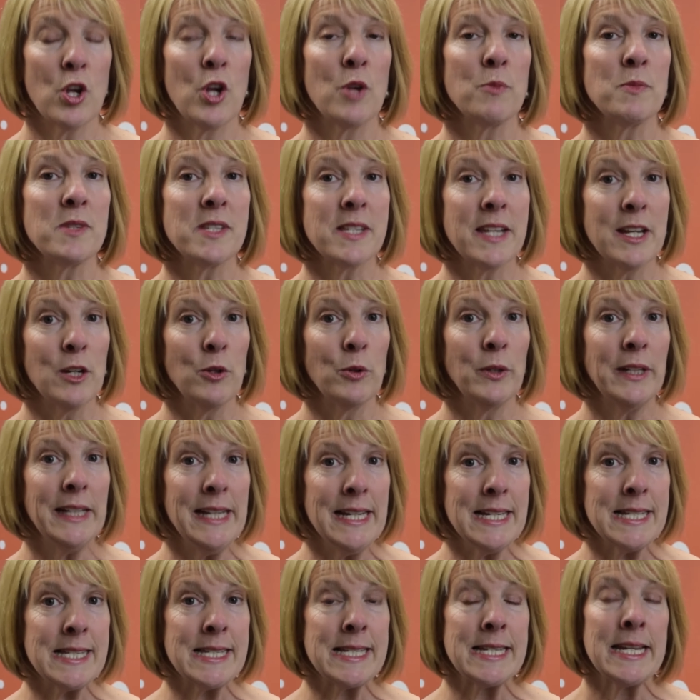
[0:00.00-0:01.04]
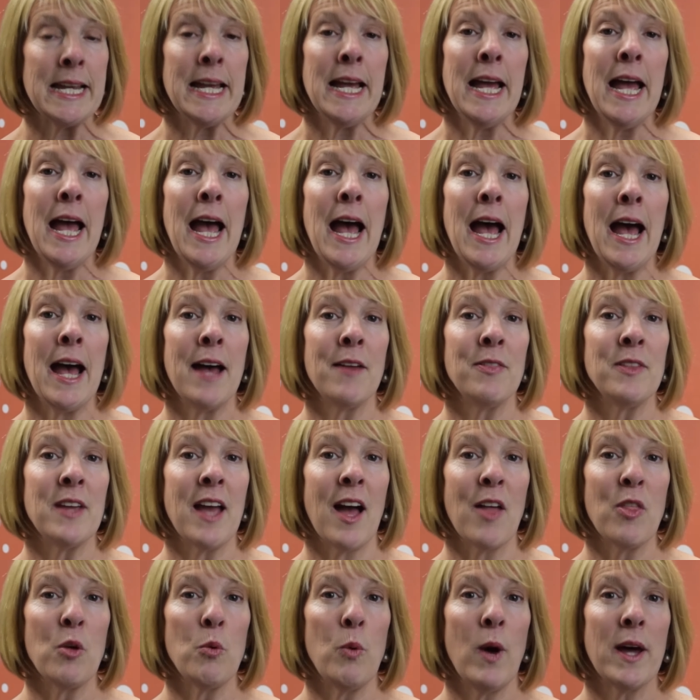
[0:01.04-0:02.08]
skilled list, and the
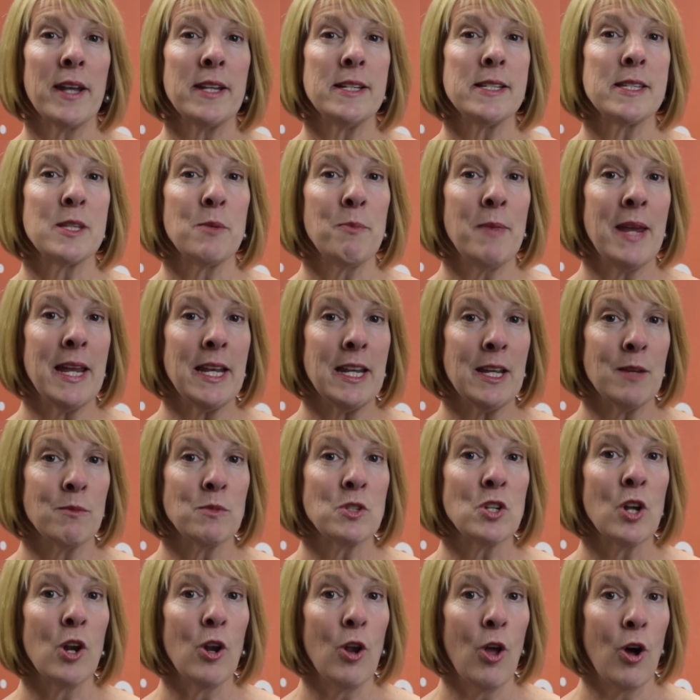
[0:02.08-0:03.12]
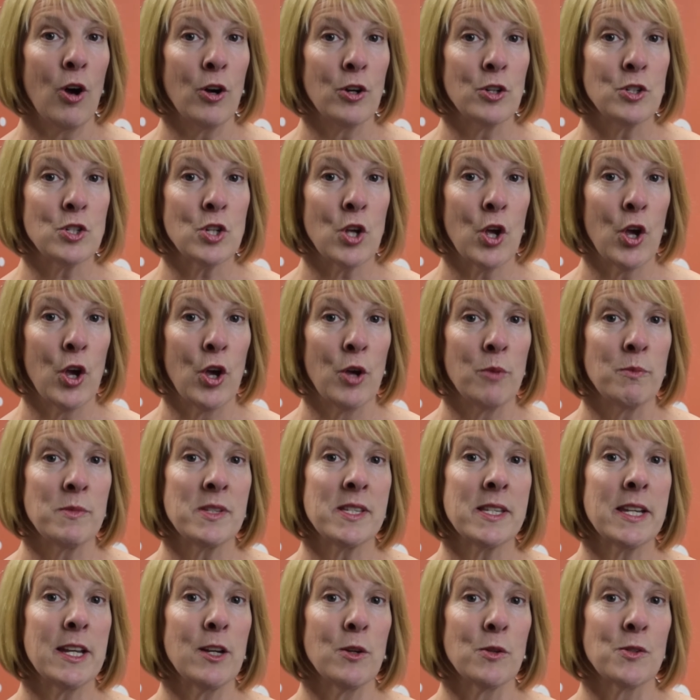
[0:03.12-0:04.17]
other one is the medium to long-term
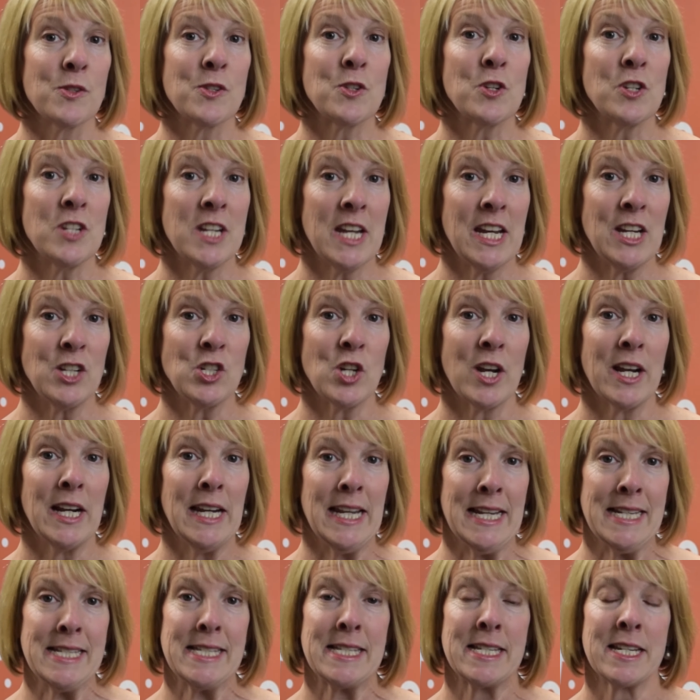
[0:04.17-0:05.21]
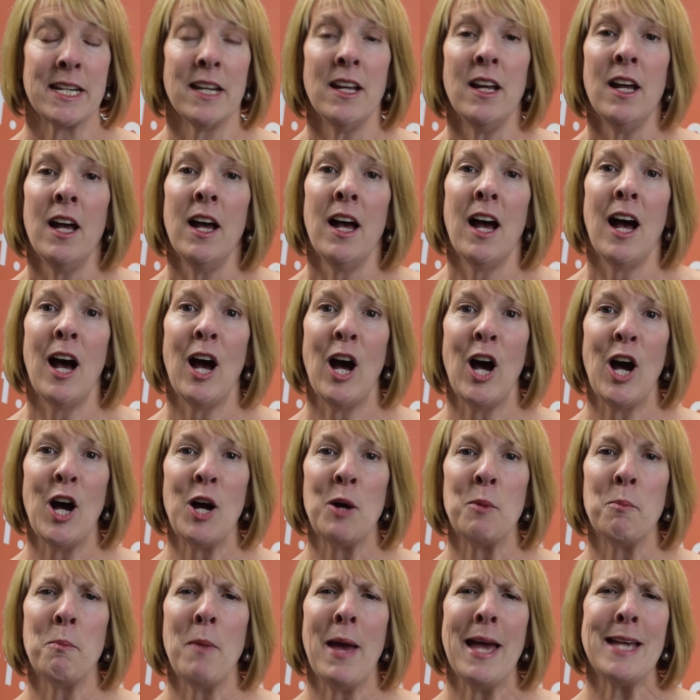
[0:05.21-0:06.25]
skills strategic list.
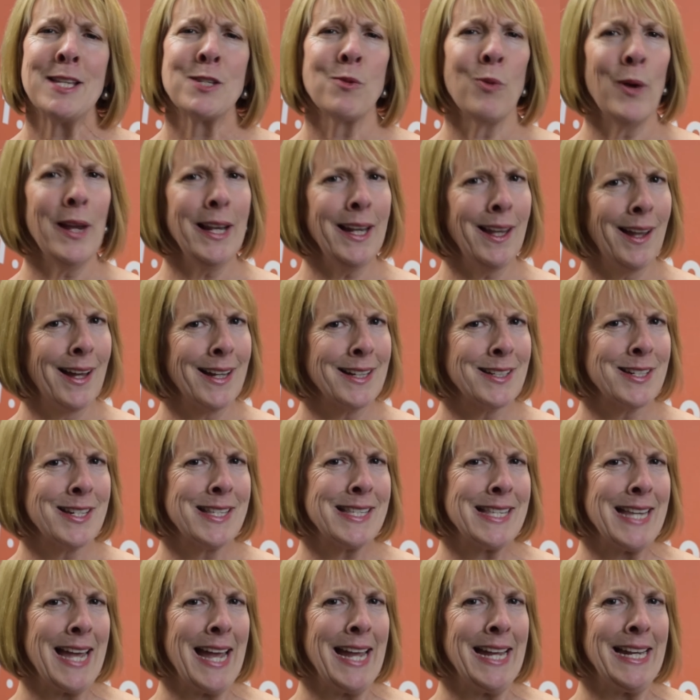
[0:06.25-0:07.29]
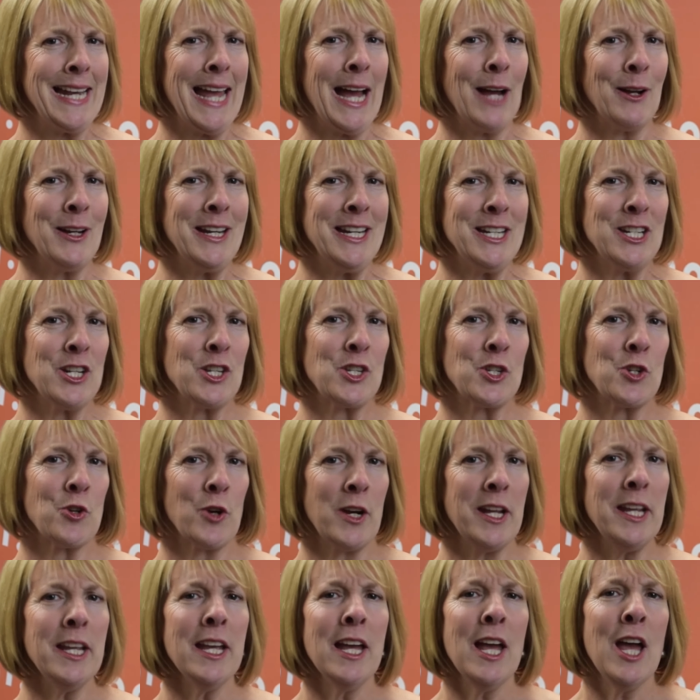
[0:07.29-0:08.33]
As we like to say in our
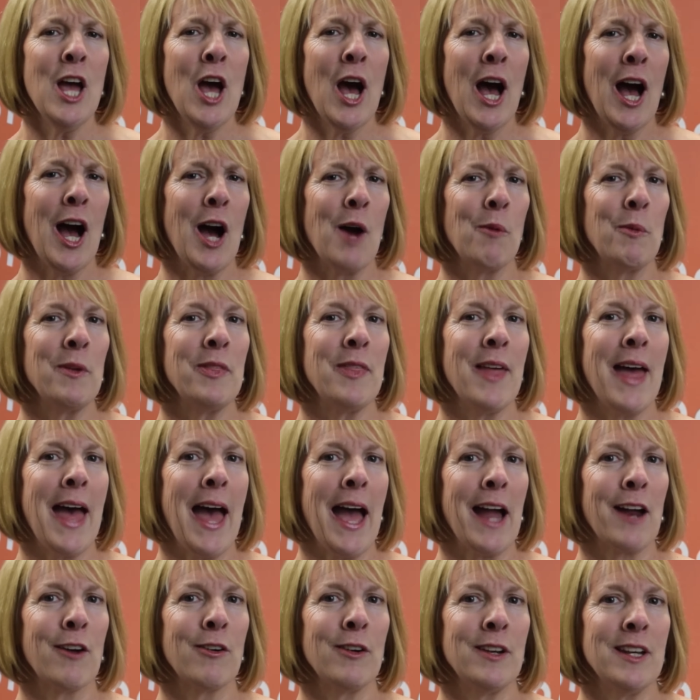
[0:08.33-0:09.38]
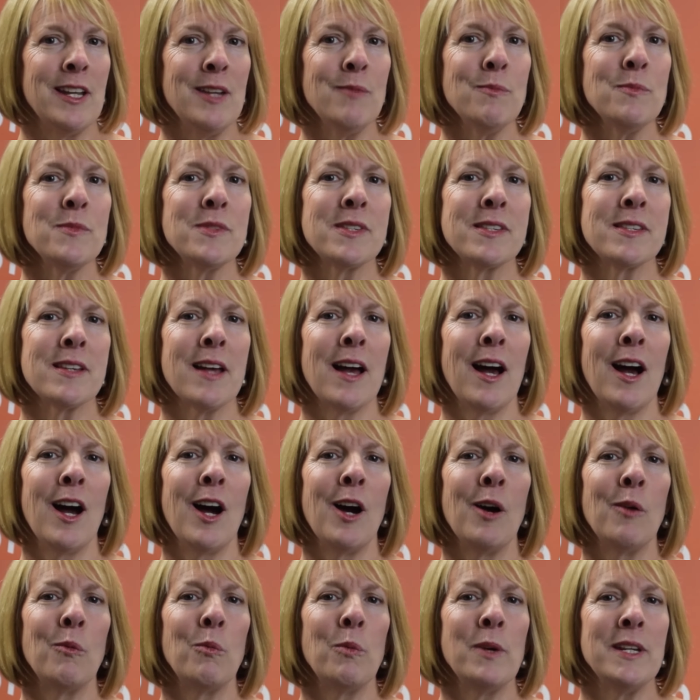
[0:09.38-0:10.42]
industry, with the acronyms,
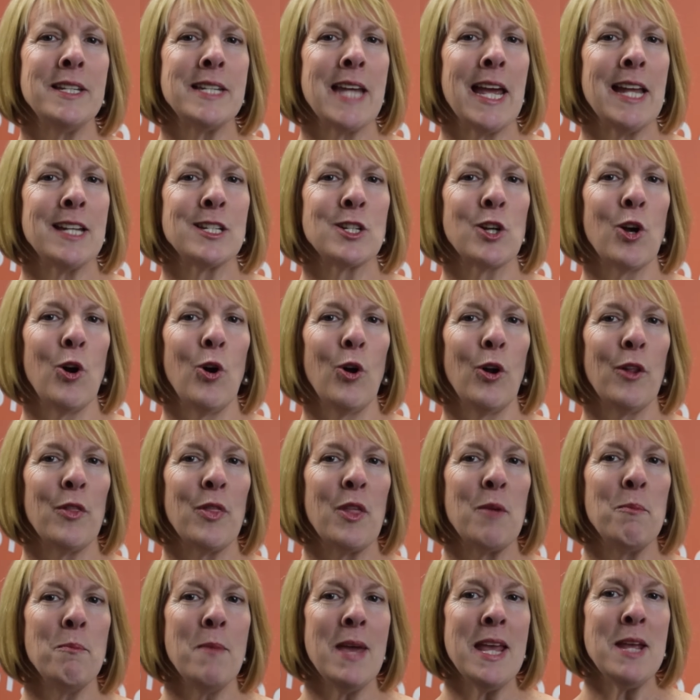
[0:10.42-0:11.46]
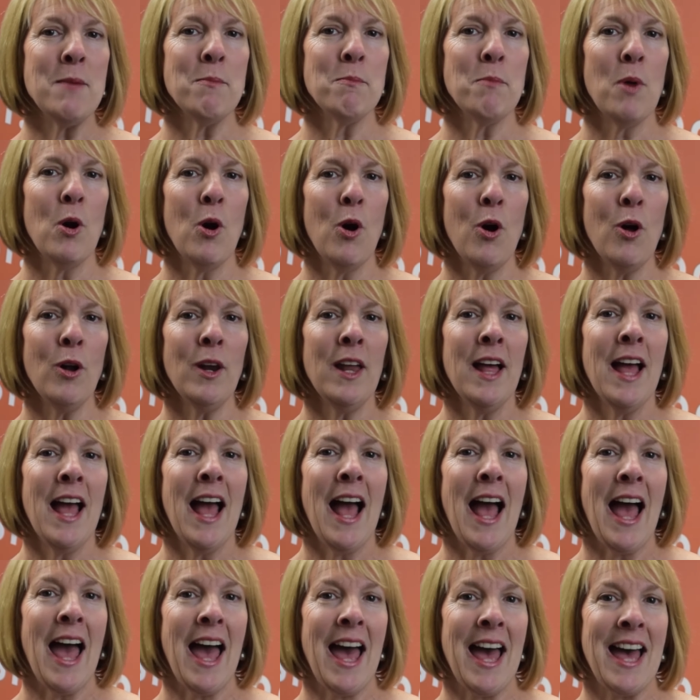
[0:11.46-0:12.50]
we tend to call it the meatball
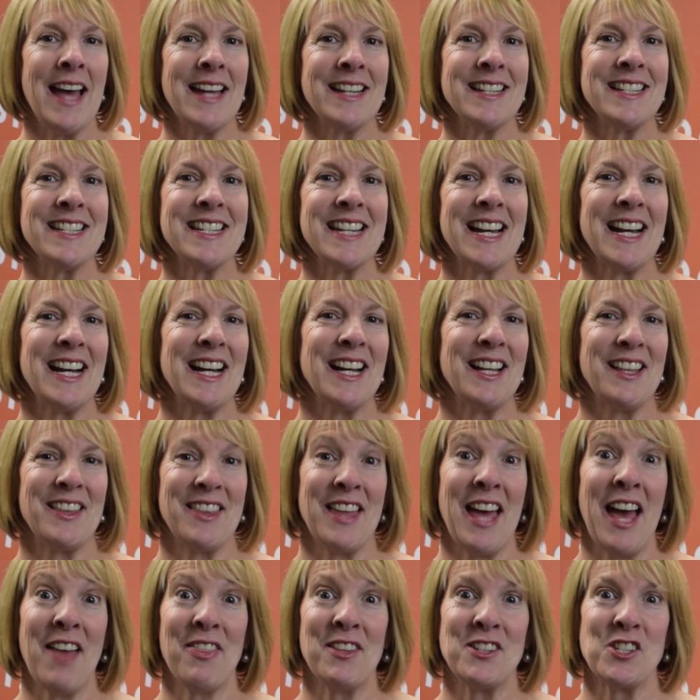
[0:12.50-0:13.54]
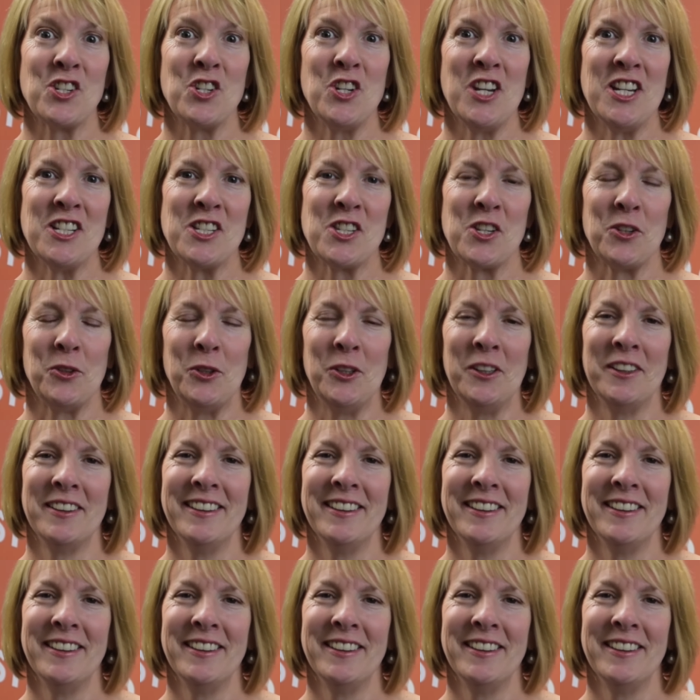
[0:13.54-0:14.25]
and the schnitzel,